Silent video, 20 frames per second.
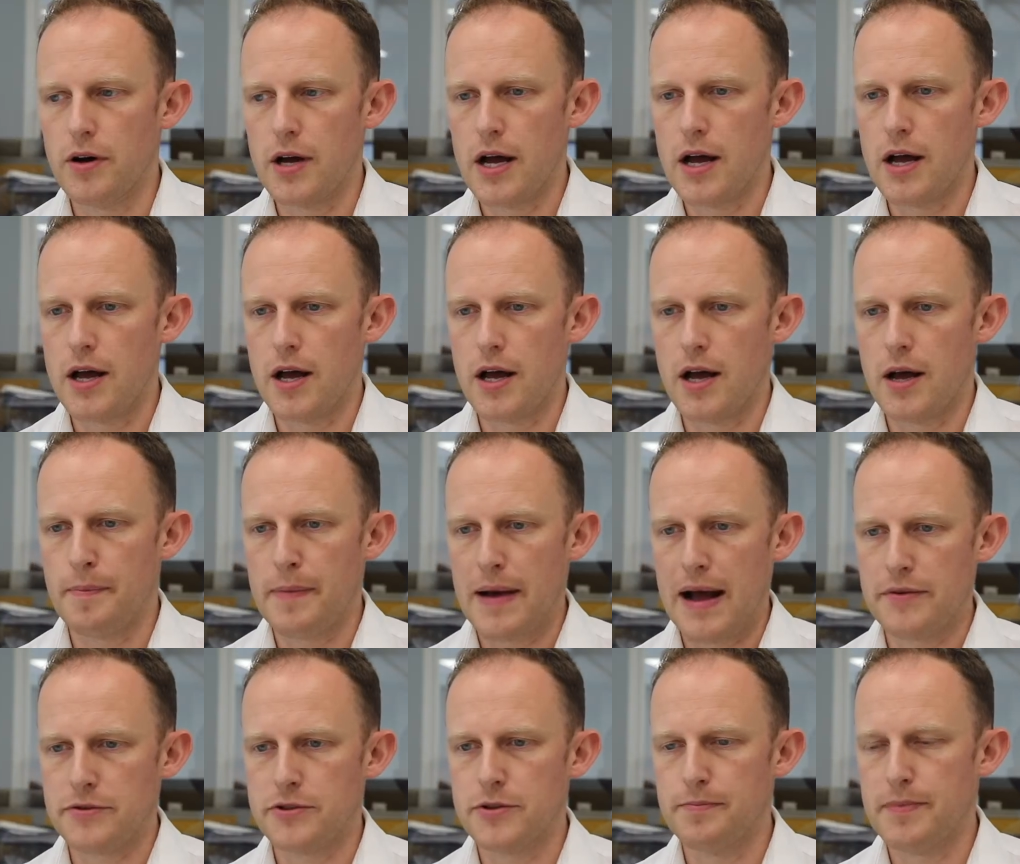a
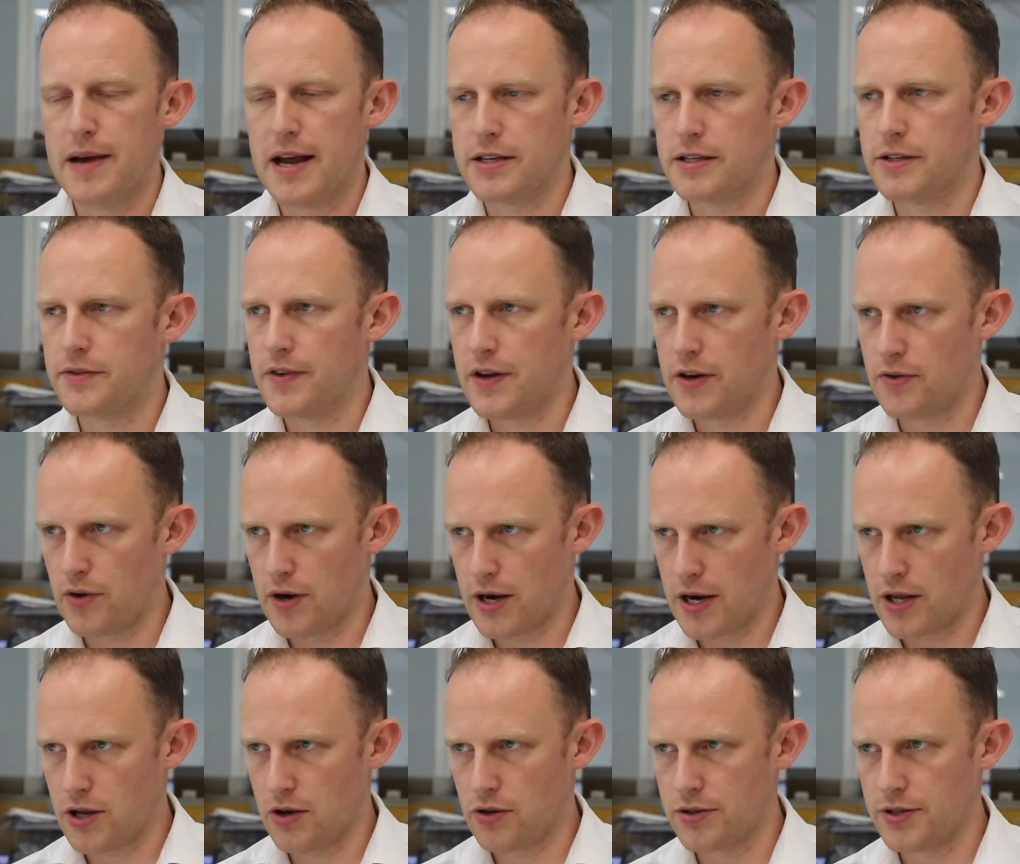pounds and pence figure on
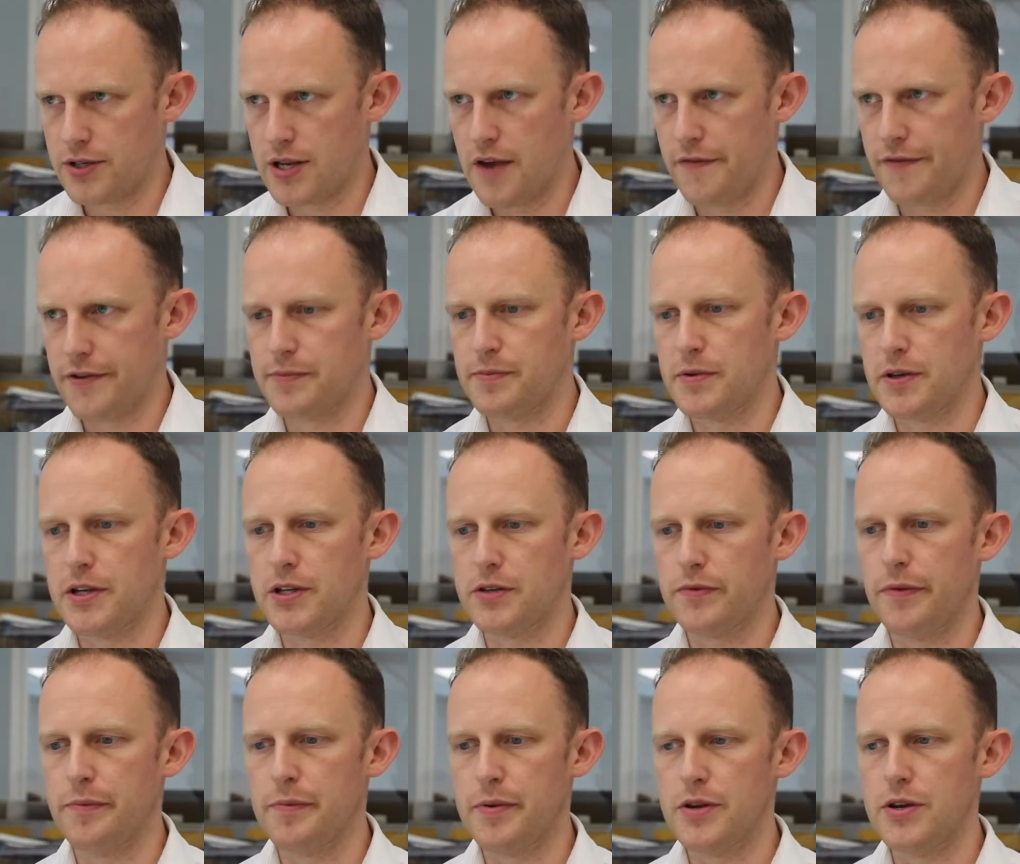any cost savings
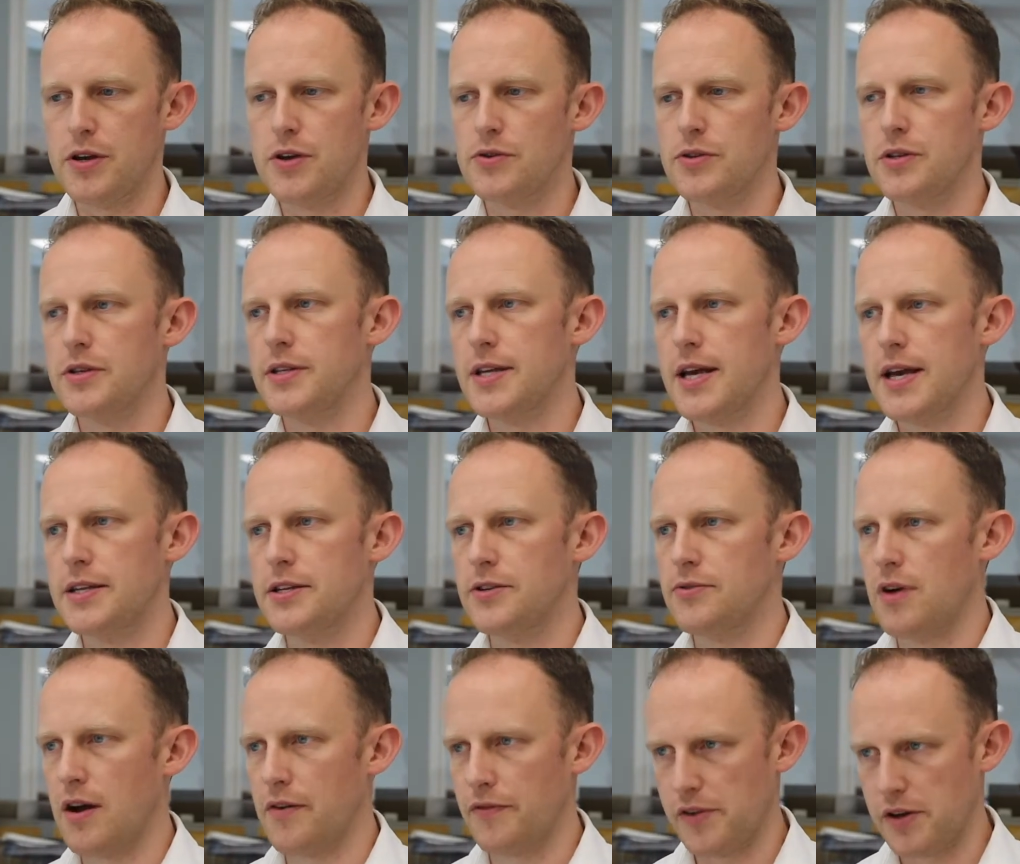because we've been using
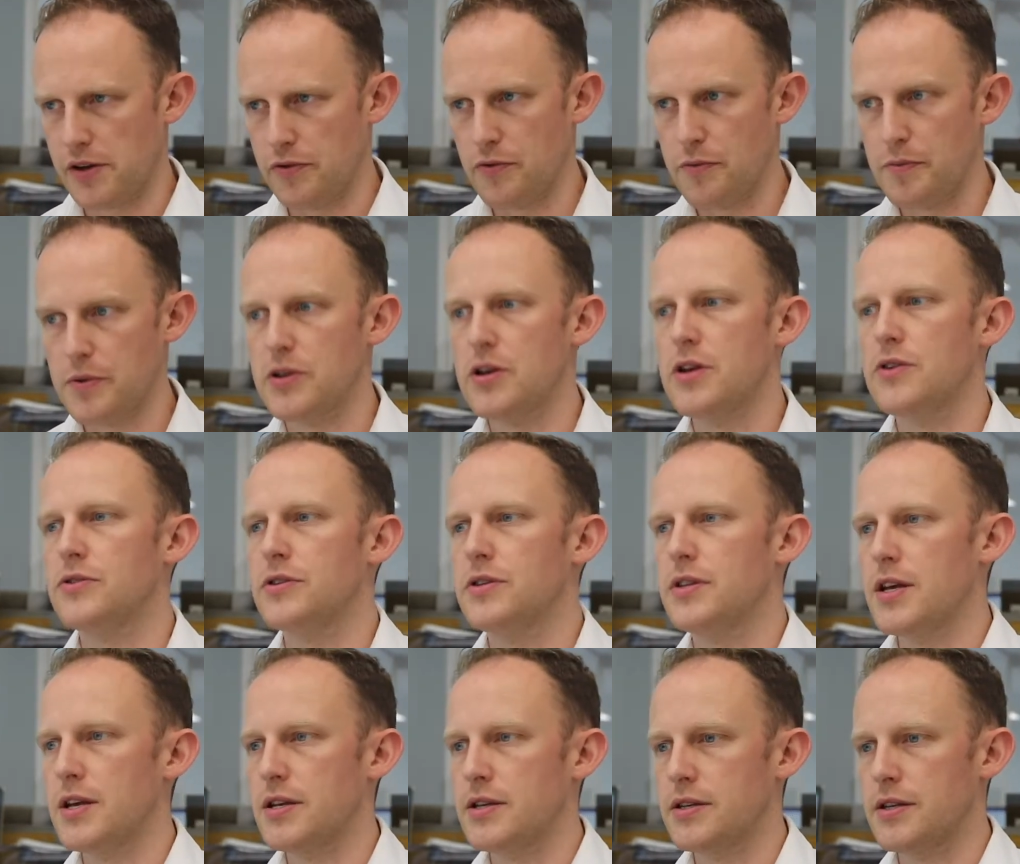Datagraphic and we've been using
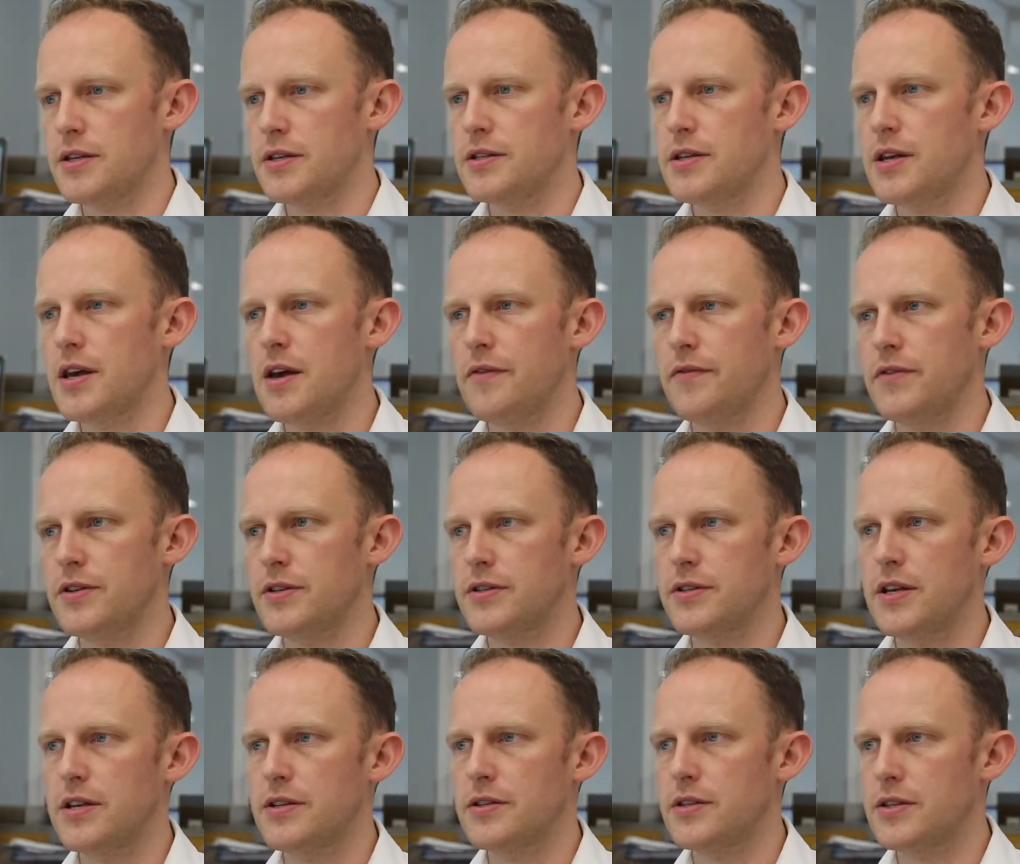this service
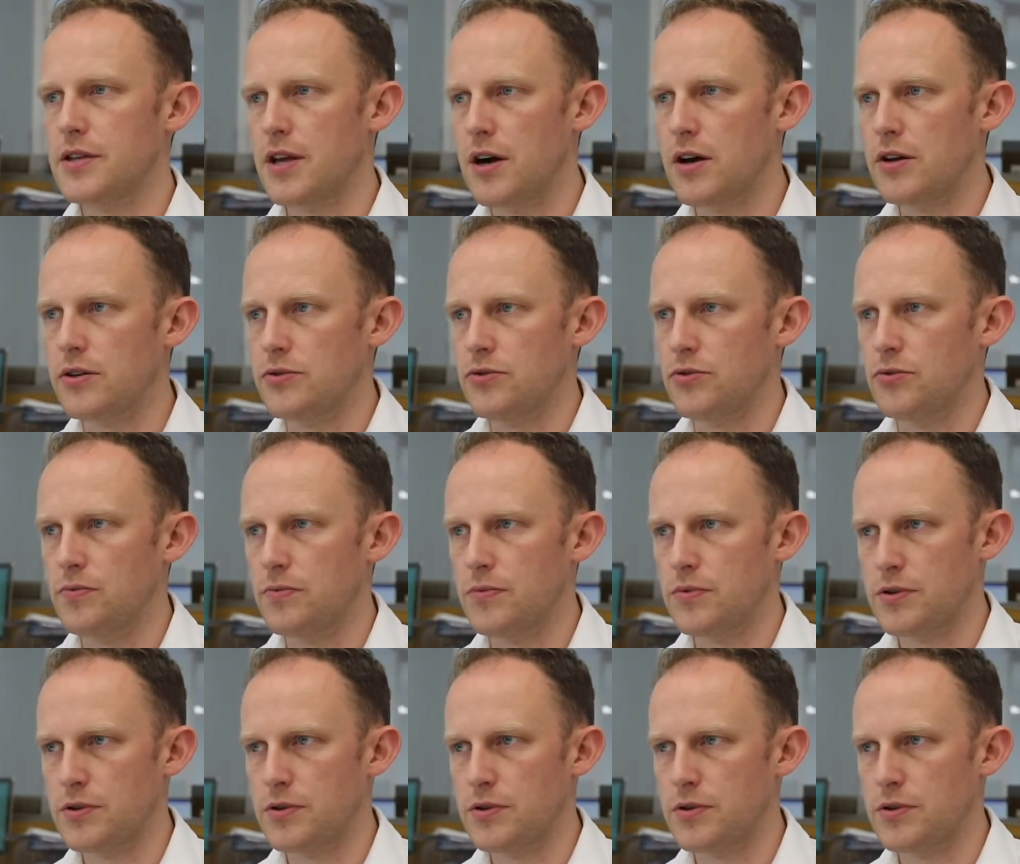since startup.